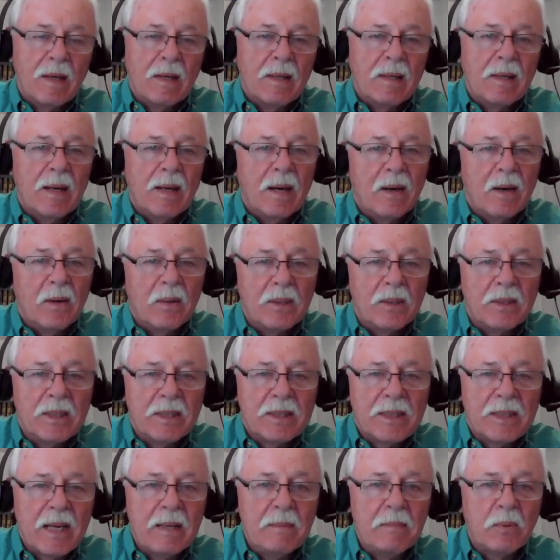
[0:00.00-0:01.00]
Now, at the
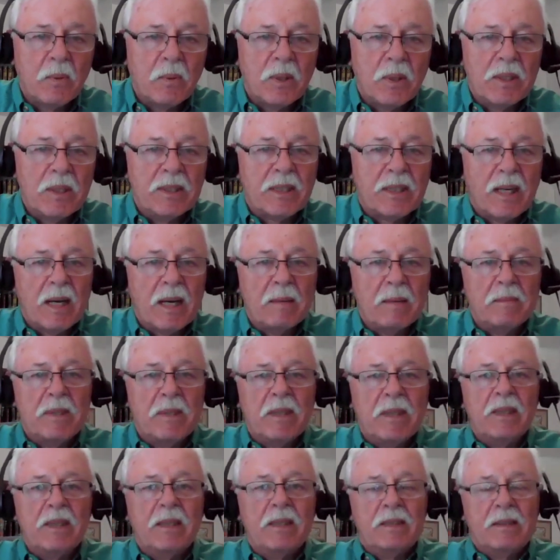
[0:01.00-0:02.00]
same point in time,
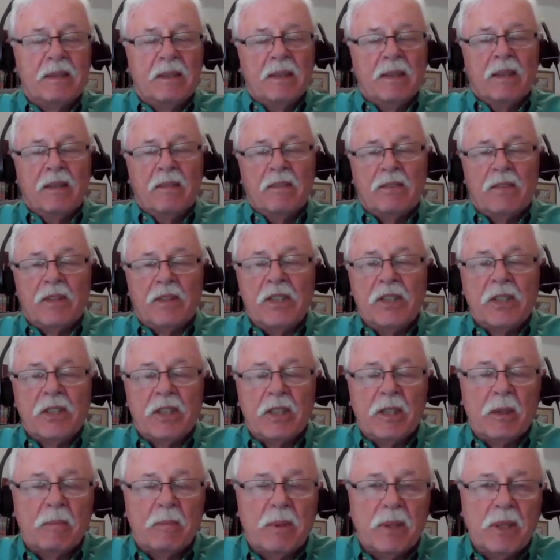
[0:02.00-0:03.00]
the French
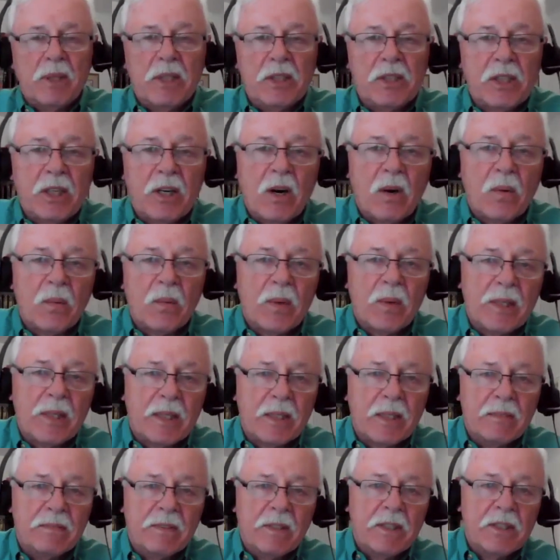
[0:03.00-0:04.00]
and the British had already
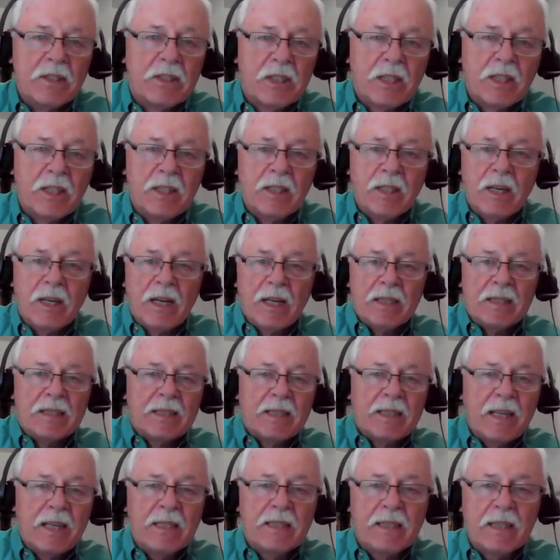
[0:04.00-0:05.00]
convinced the United
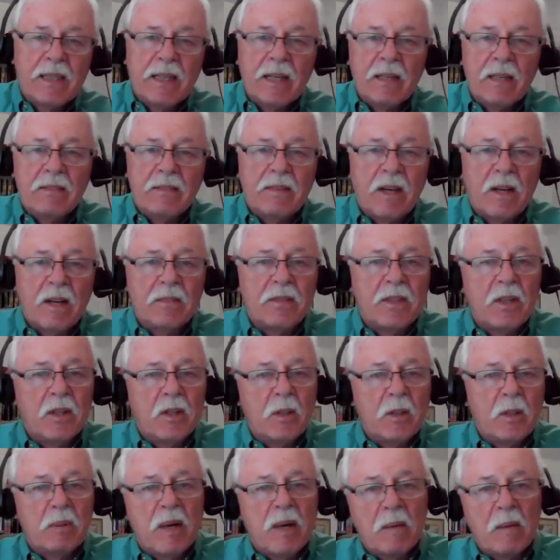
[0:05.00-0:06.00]
States to get involved. The
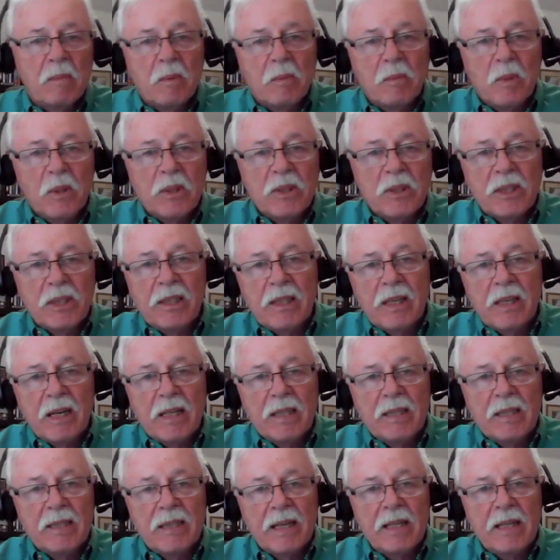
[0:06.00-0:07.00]
only problem was the
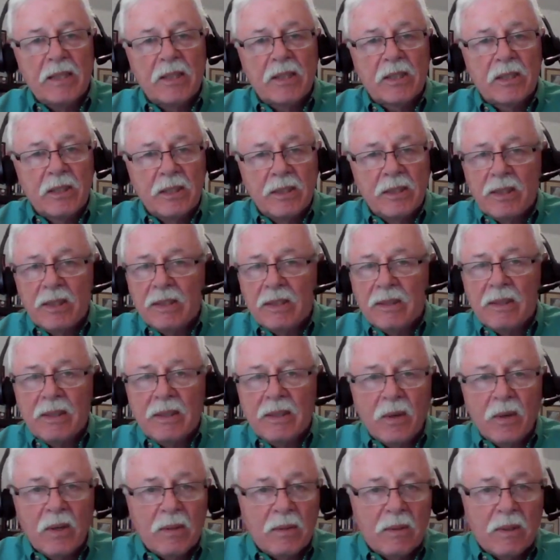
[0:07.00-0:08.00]
United States,
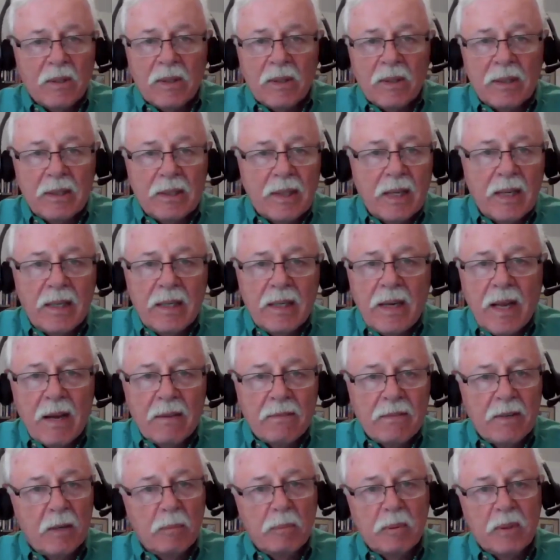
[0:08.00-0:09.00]
they didn't
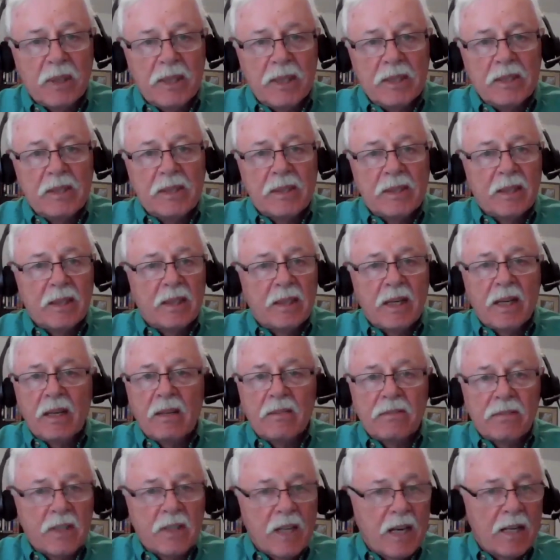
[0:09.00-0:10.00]
have airplanes that they
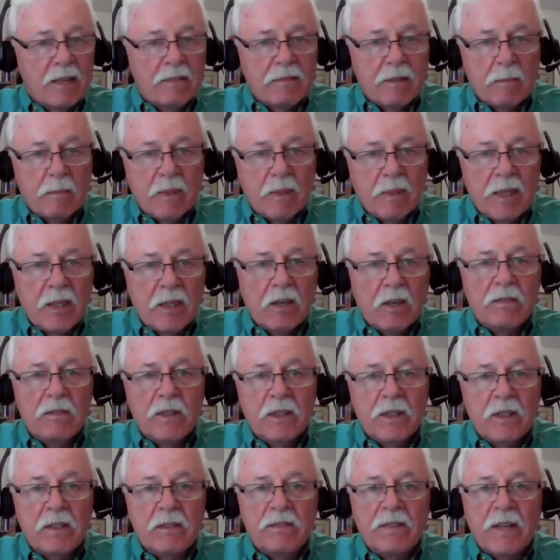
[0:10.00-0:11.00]
could fly everybody
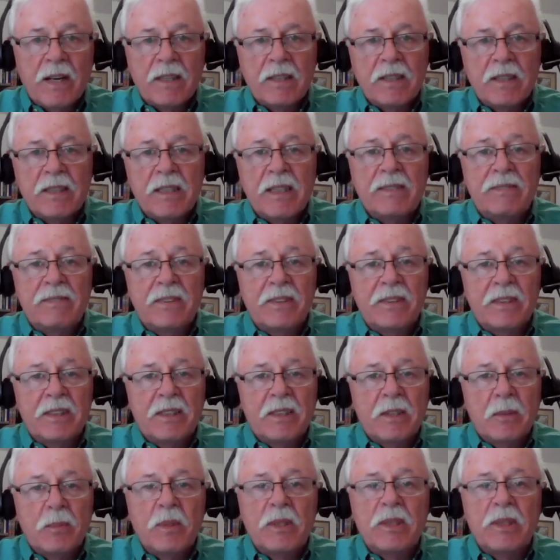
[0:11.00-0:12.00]
over there. In fact, they
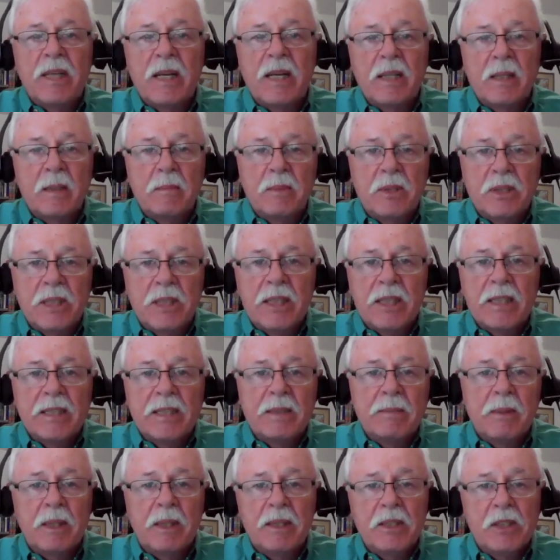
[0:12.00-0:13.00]
figured it would take them
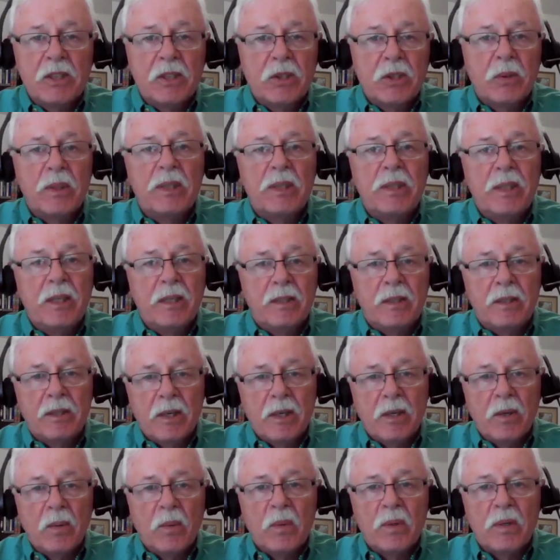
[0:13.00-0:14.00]
six months to a year
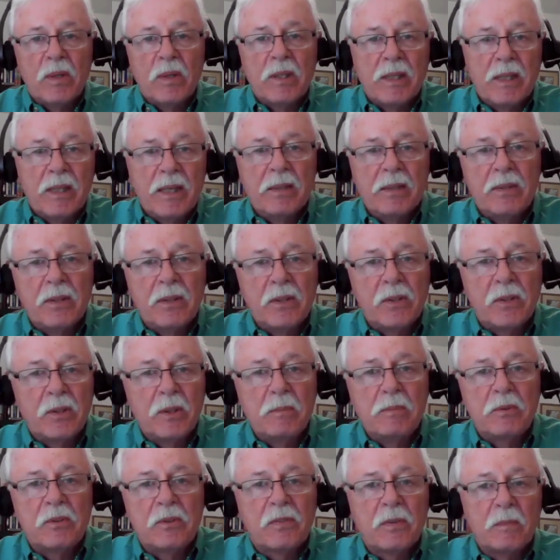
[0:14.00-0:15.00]
in order to get the
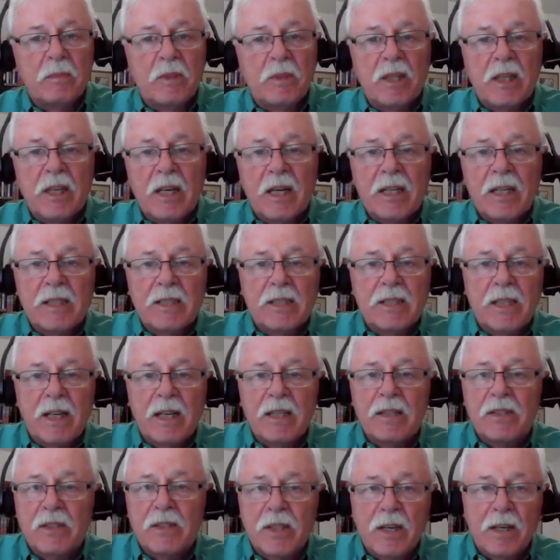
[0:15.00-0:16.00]
troops from the United
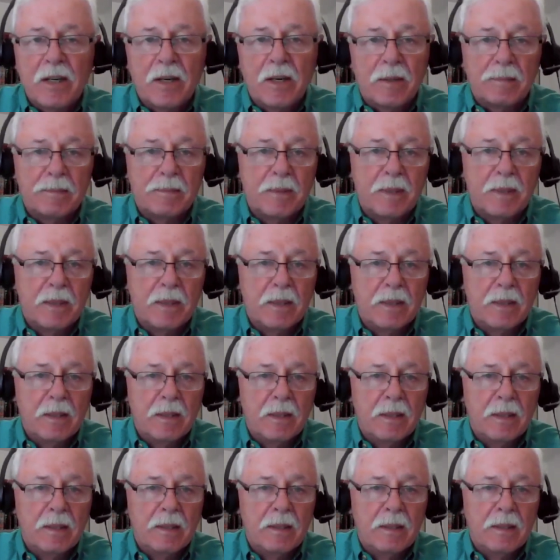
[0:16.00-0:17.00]
States there.
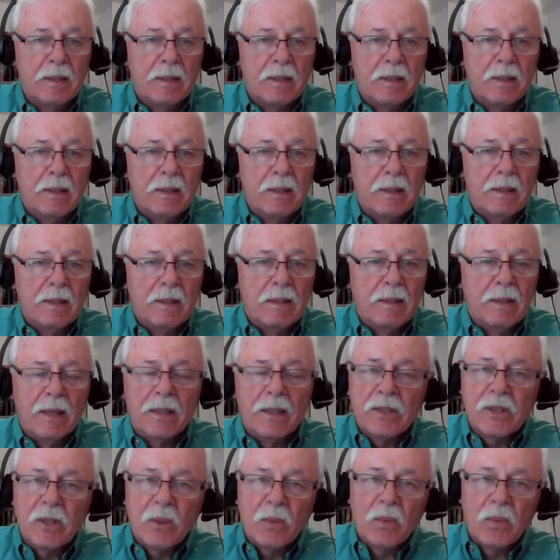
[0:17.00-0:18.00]

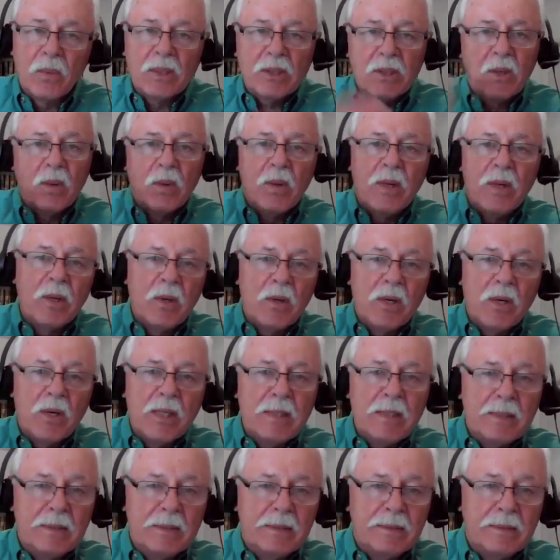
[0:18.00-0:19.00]
And so what's going
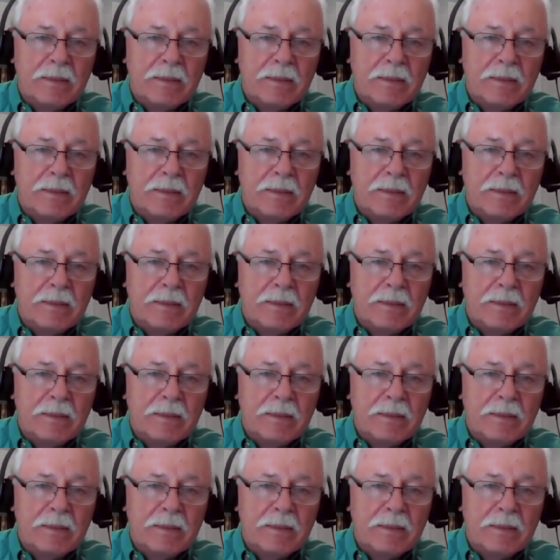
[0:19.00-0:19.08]
on?